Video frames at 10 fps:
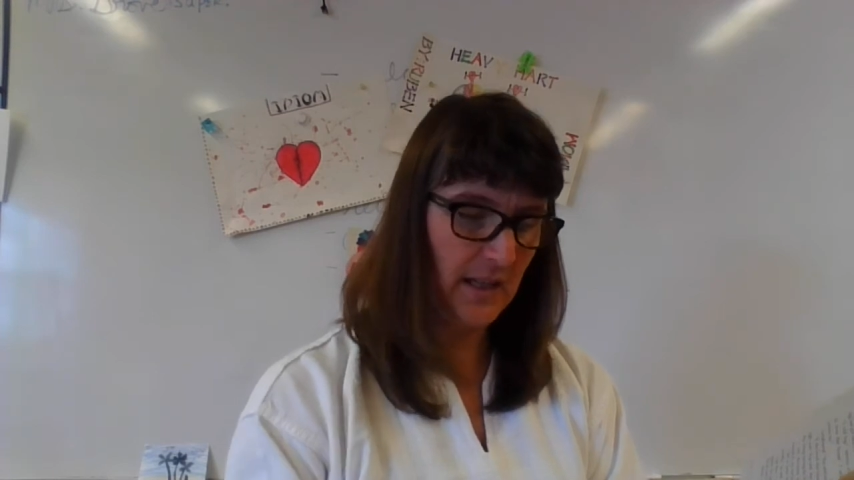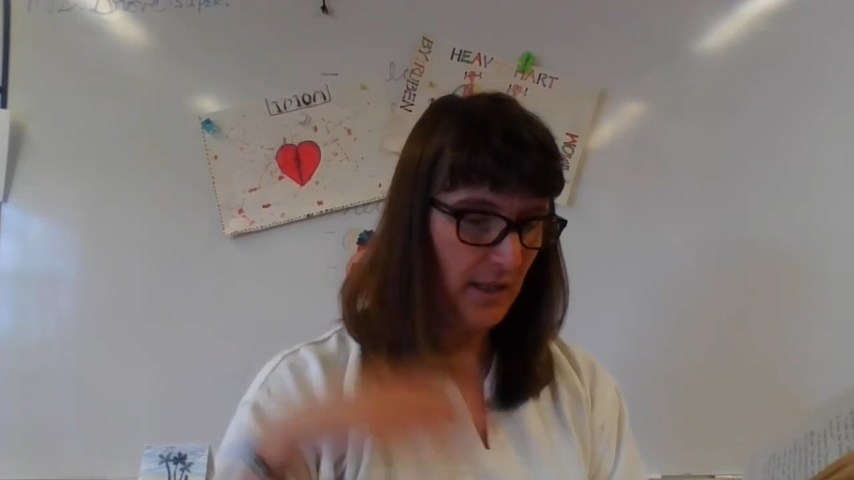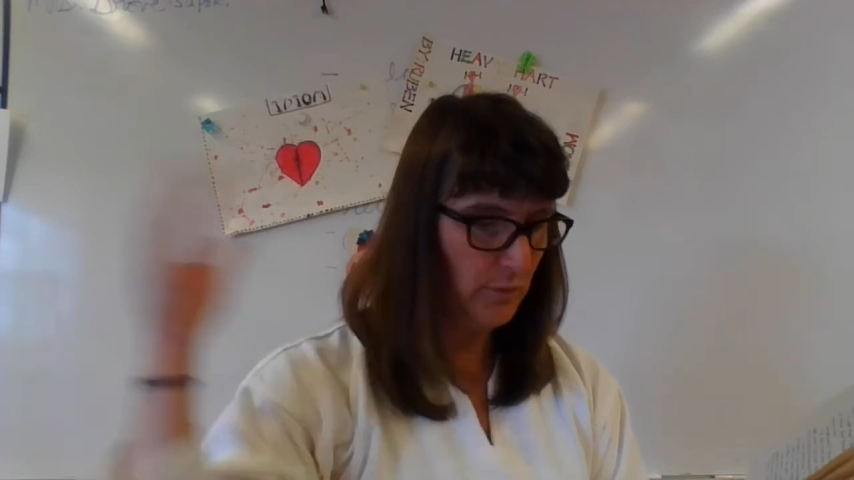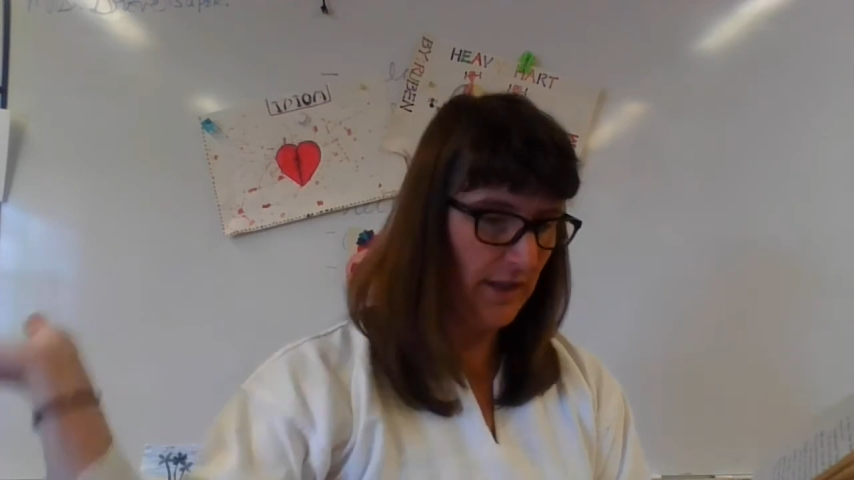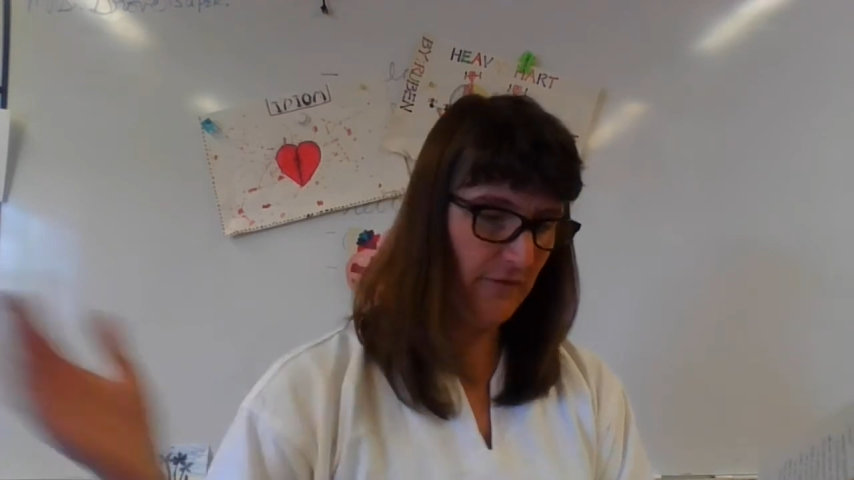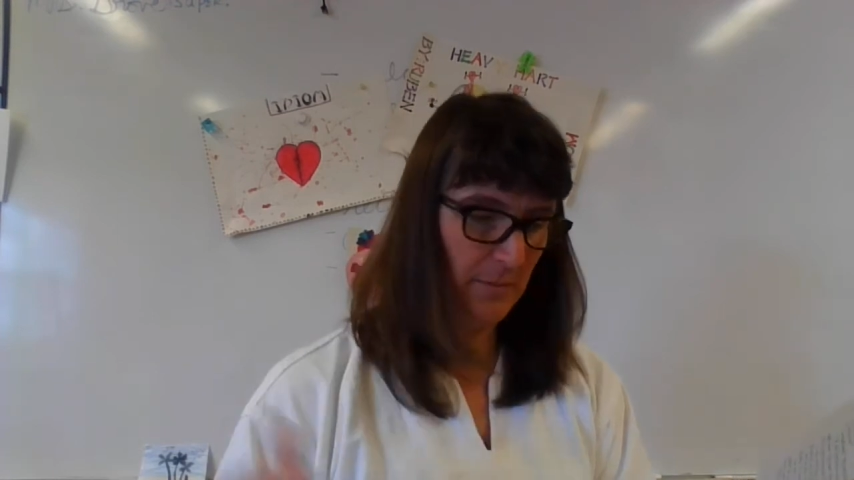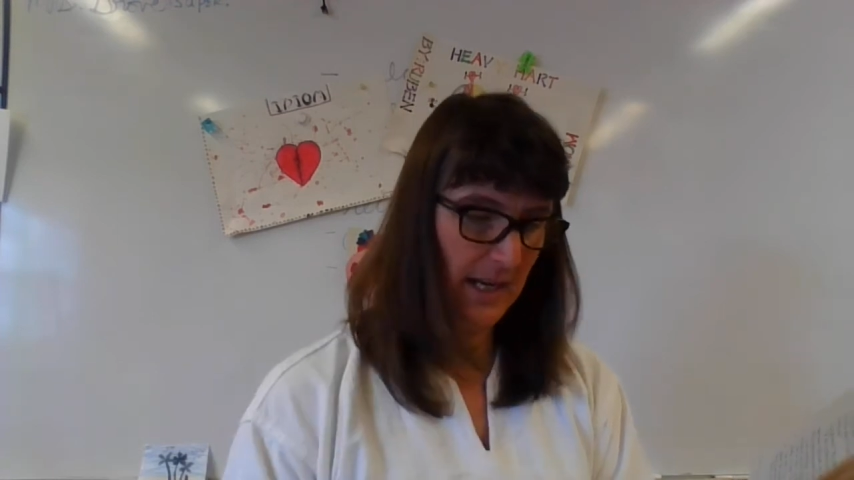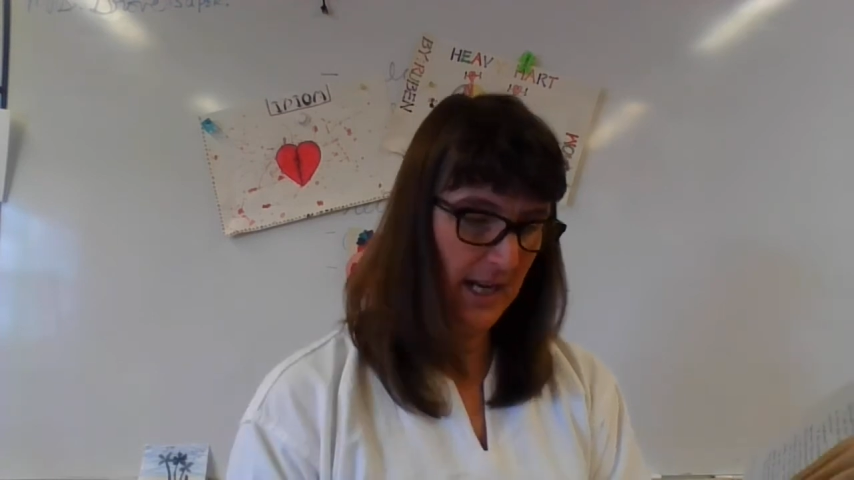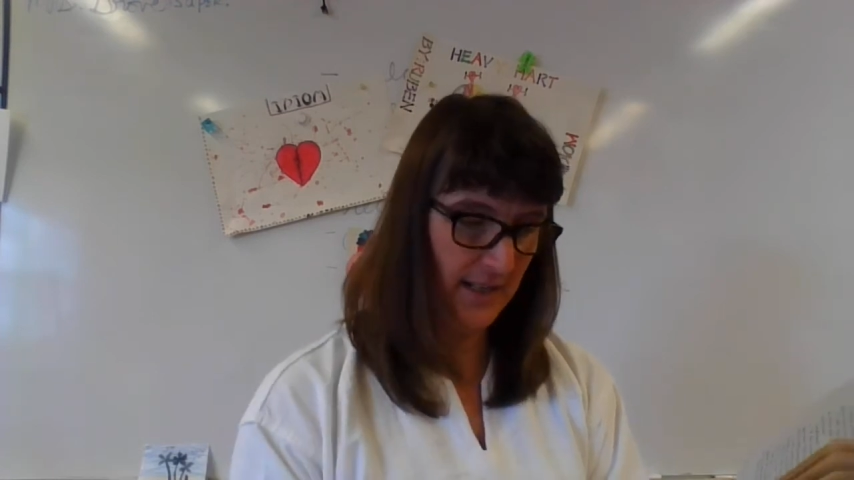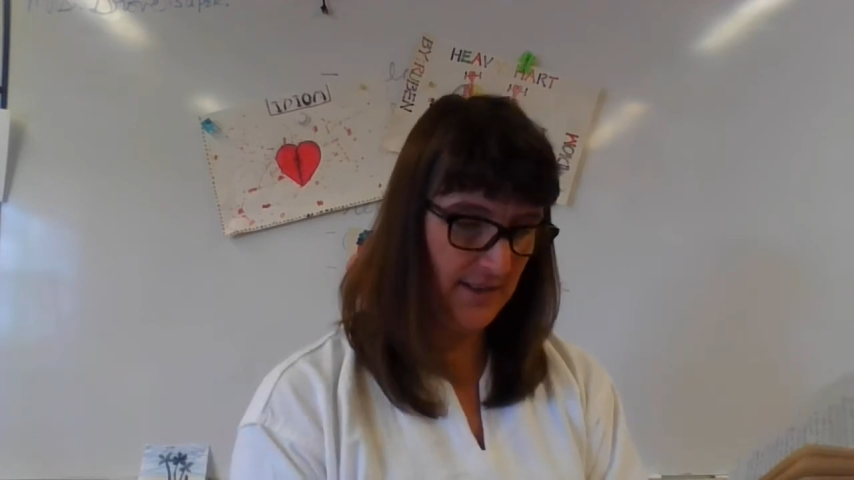I waved my
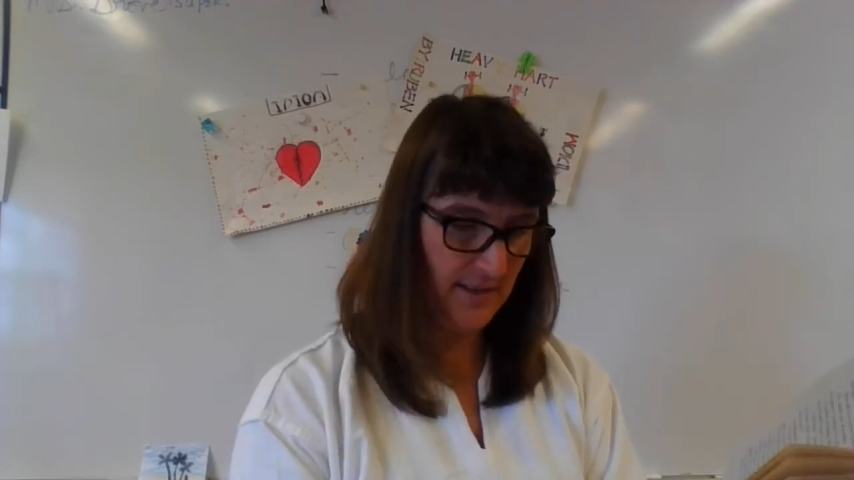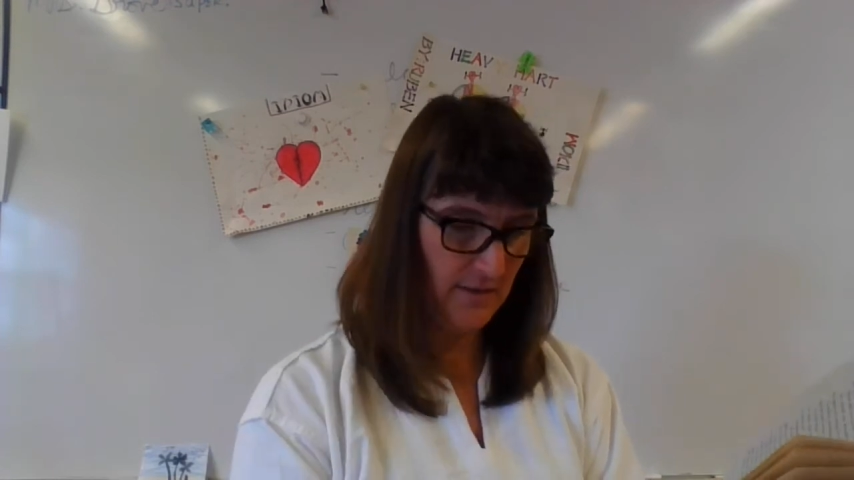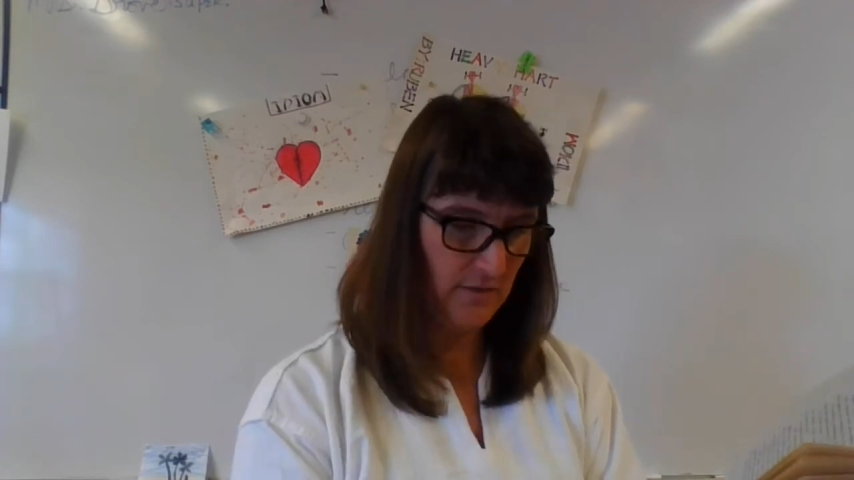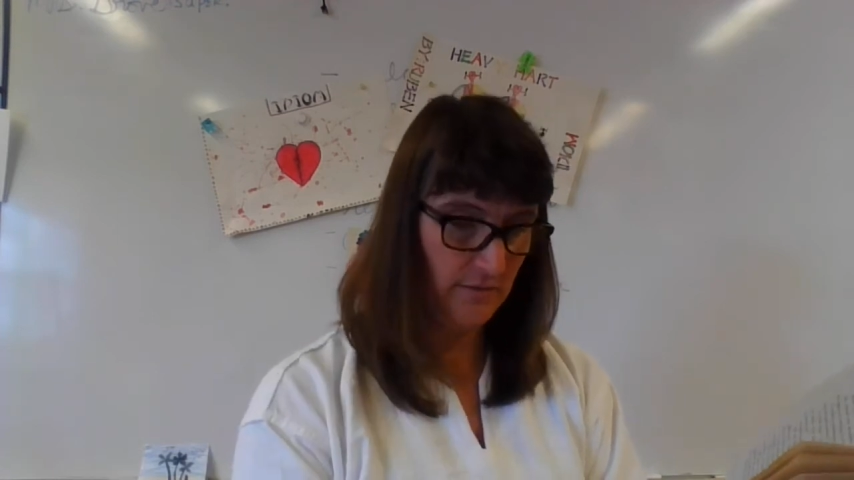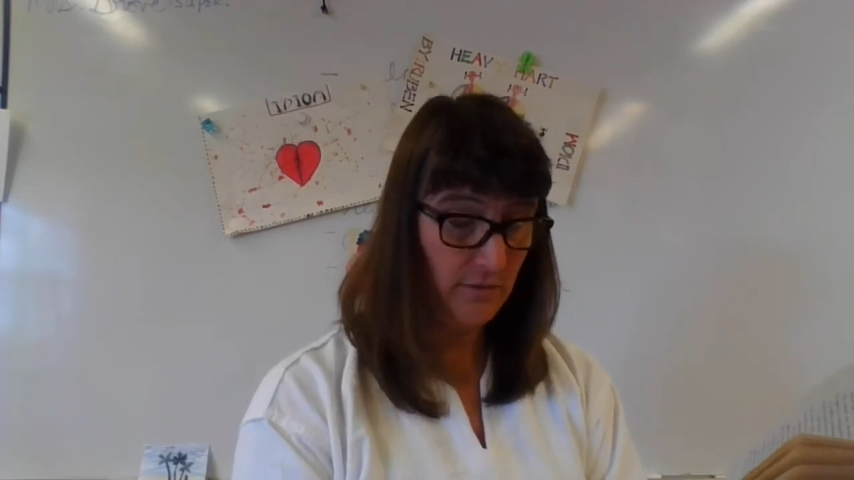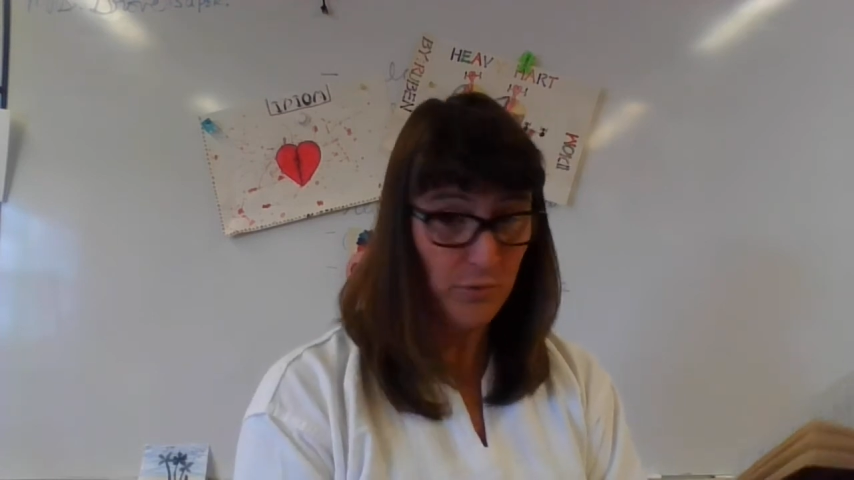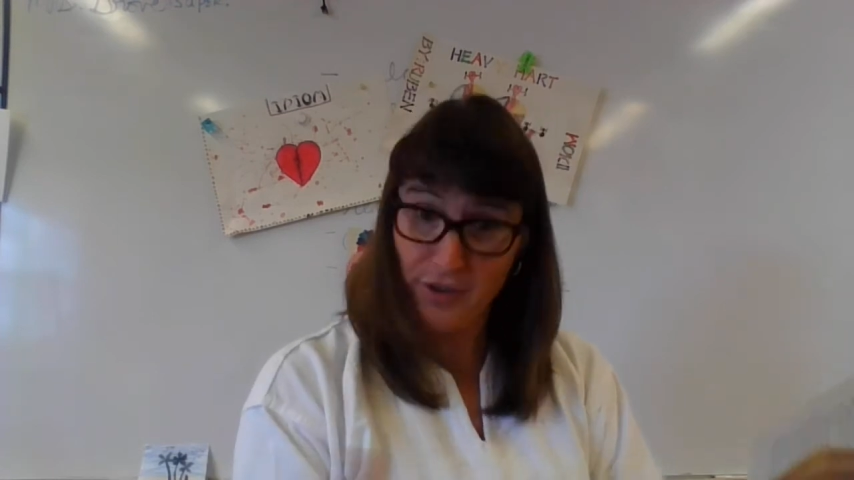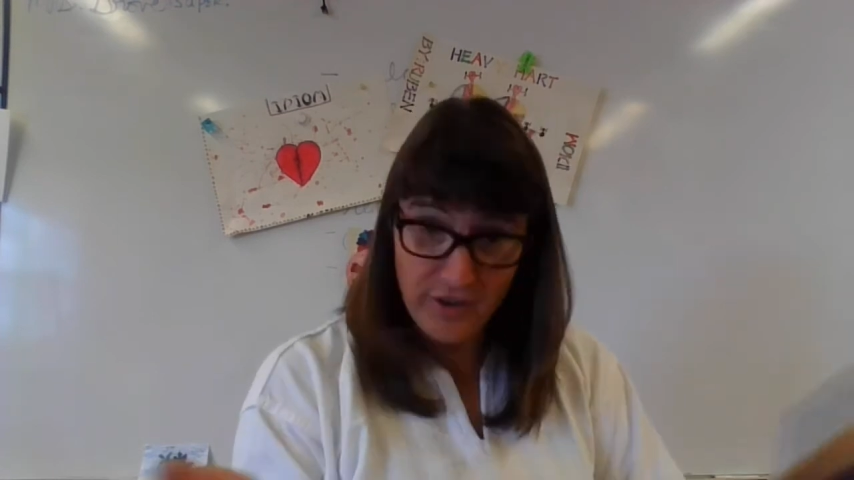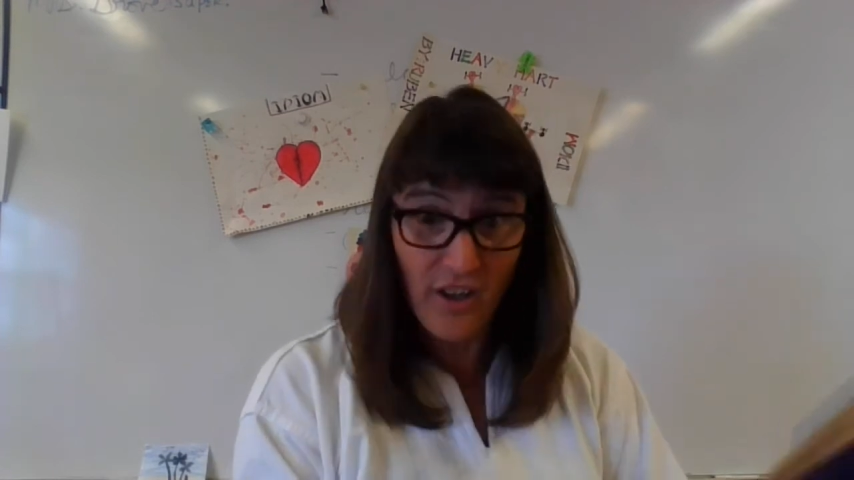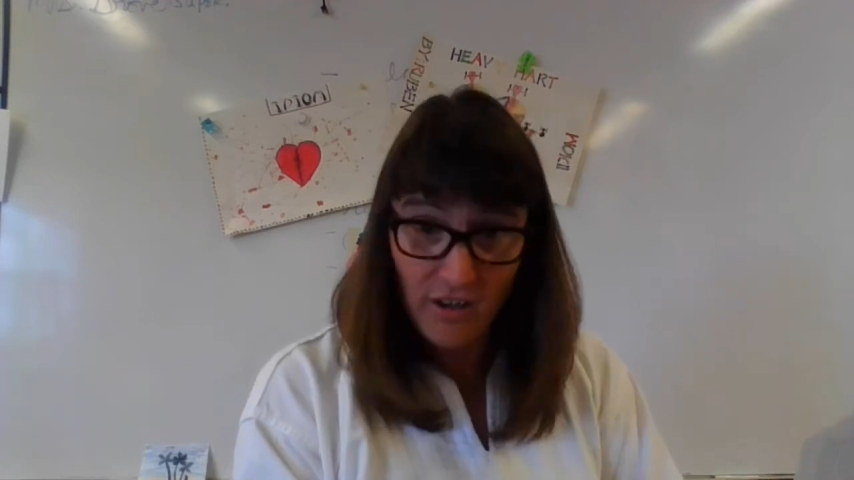hands.
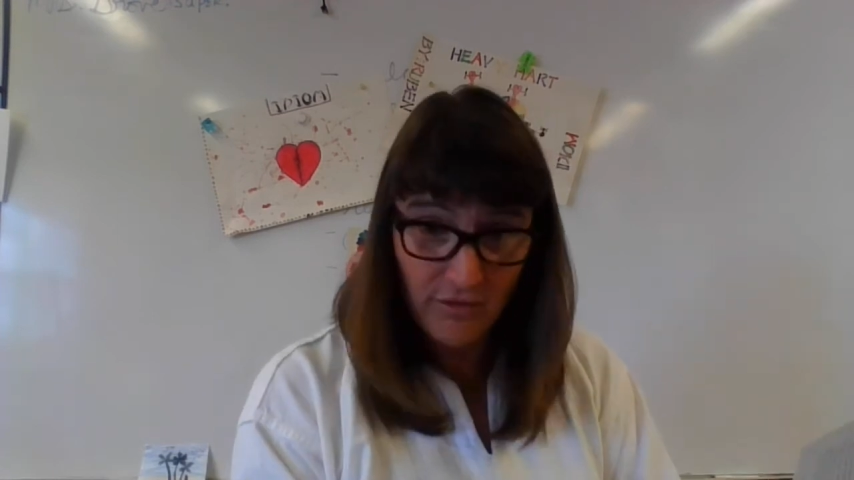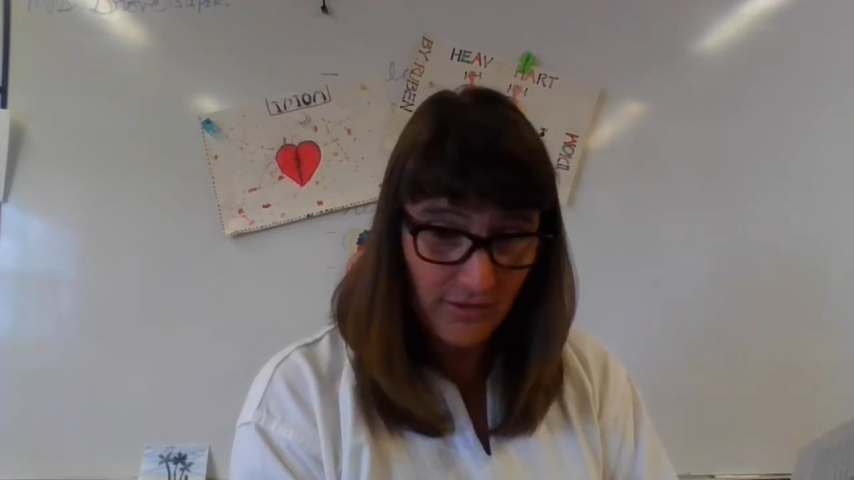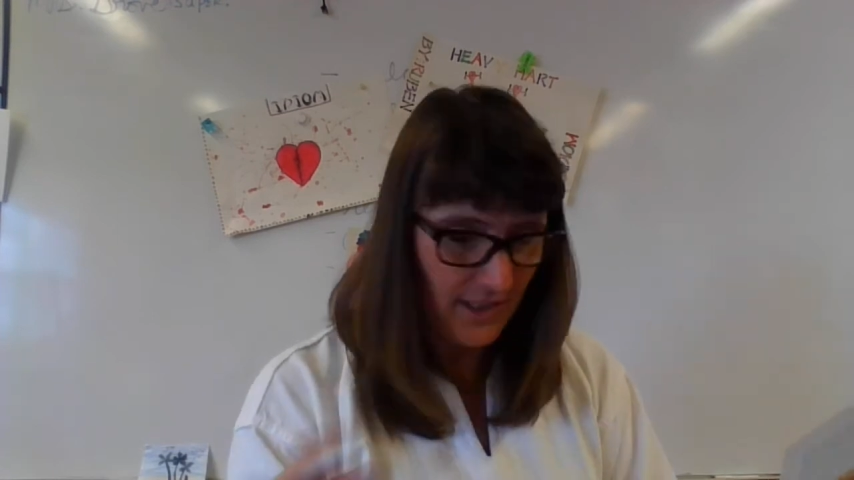With you?